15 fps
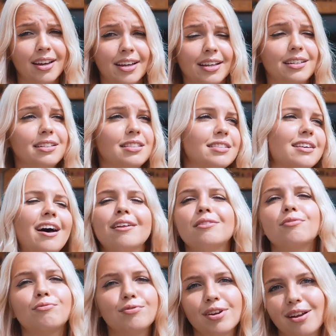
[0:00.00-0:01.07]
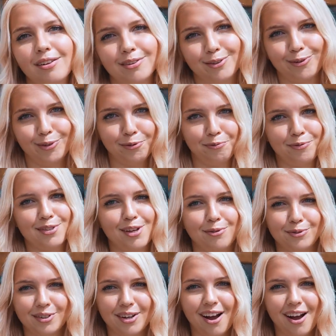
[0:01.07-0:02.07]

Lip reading: It is unreal to live without